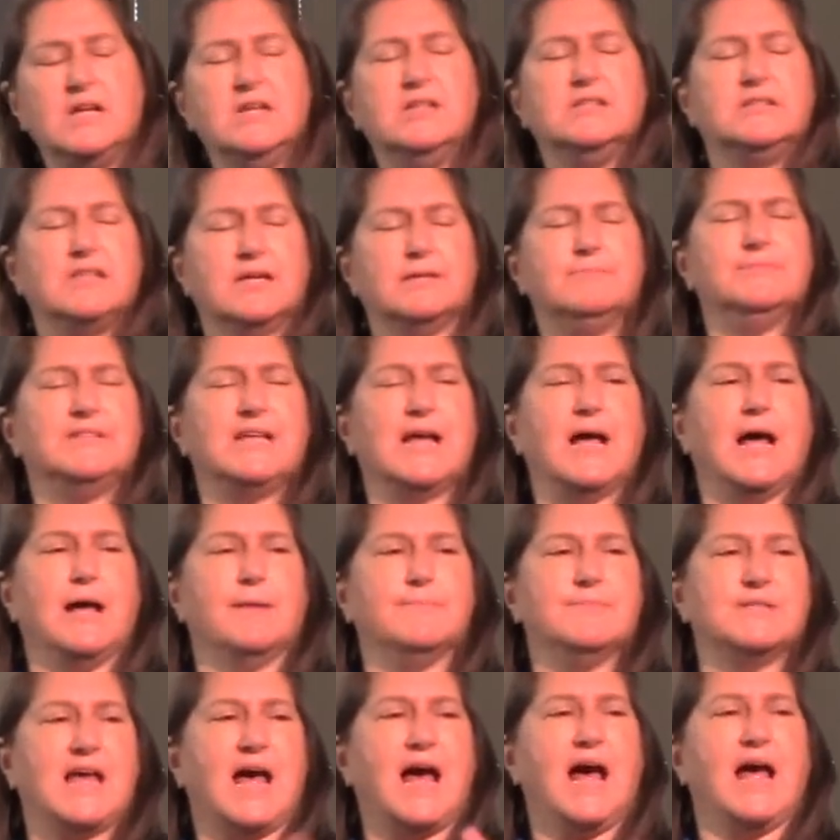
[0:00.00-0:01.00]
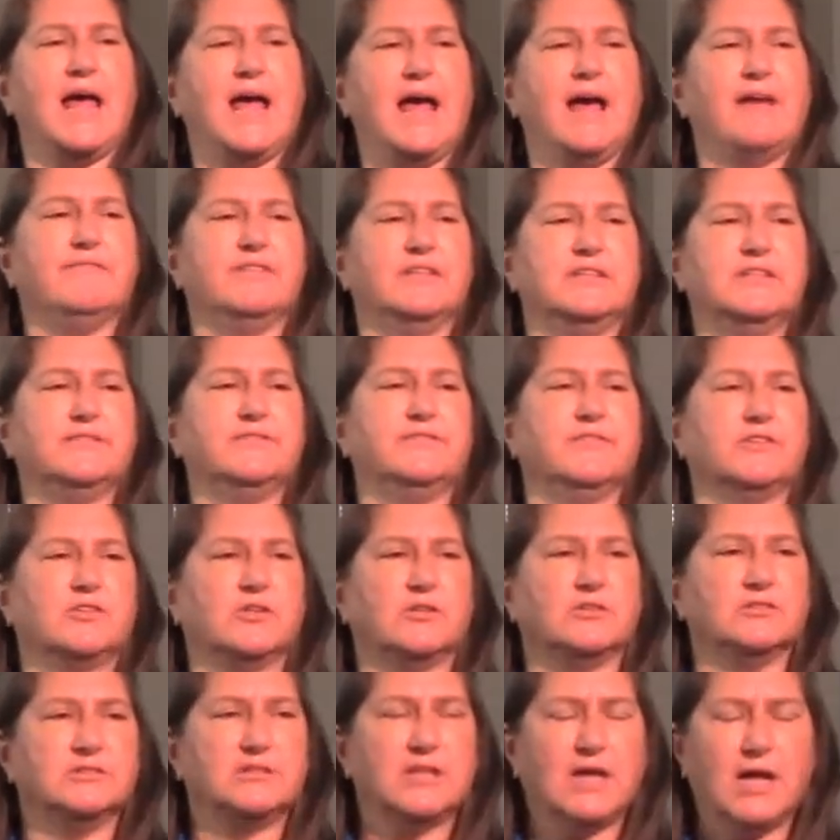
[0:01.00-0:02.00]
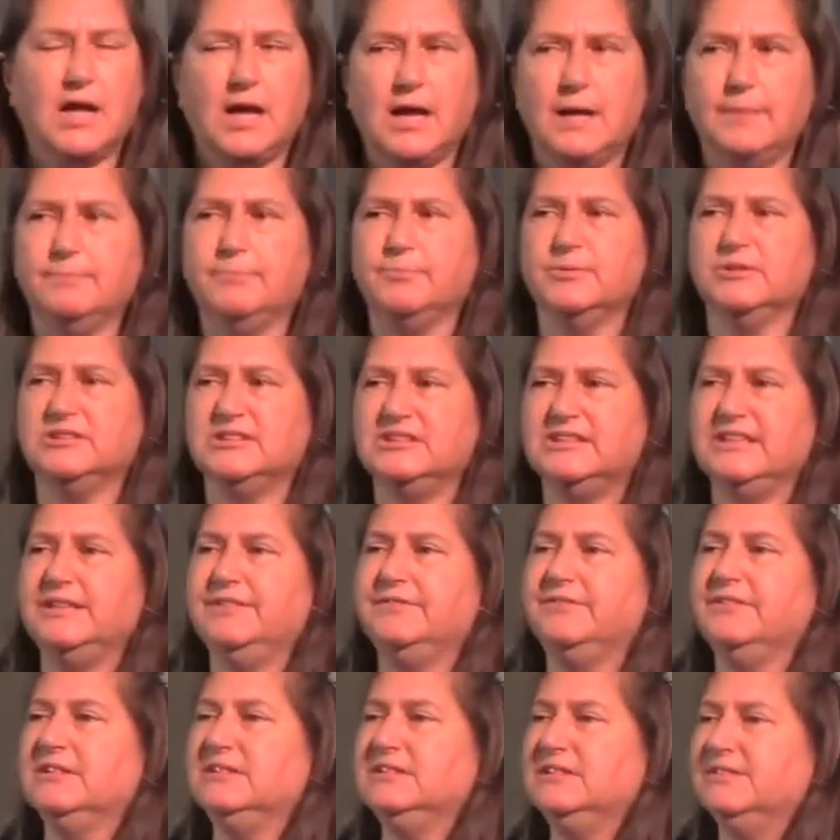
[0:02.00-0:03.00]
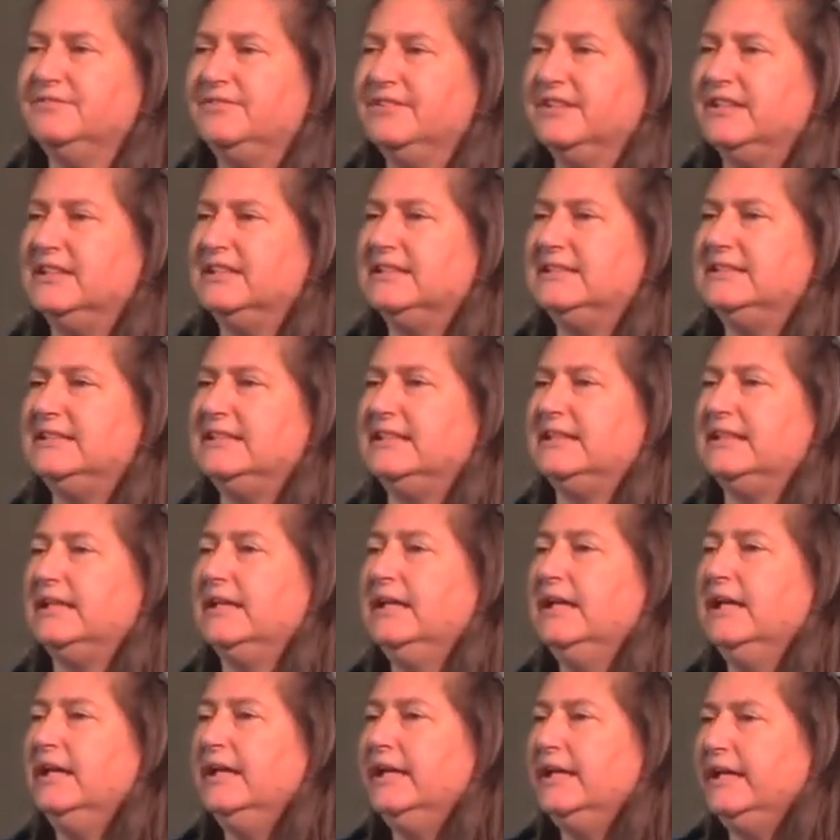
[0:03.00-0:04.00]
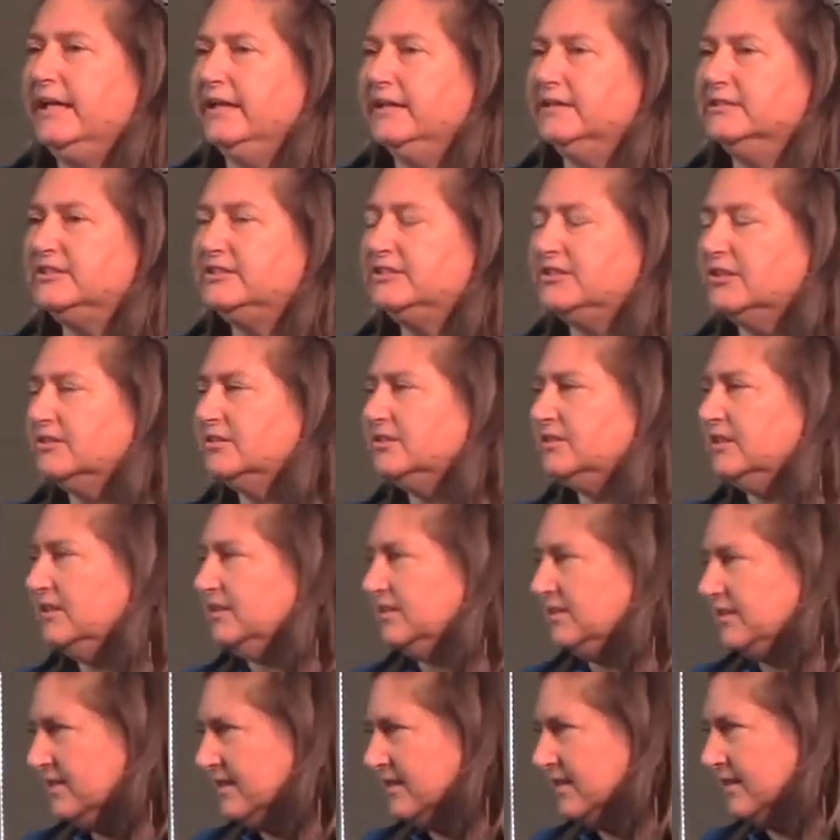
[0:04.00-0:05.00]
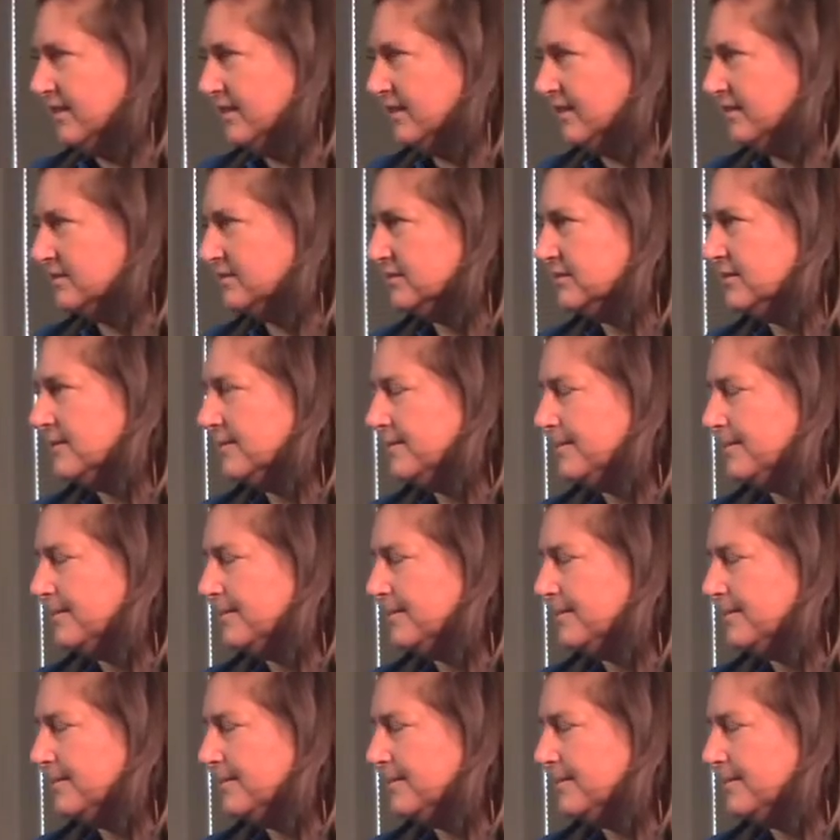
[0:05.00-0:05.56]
Sometimes I have a difficult time perceiving divinity in certain things.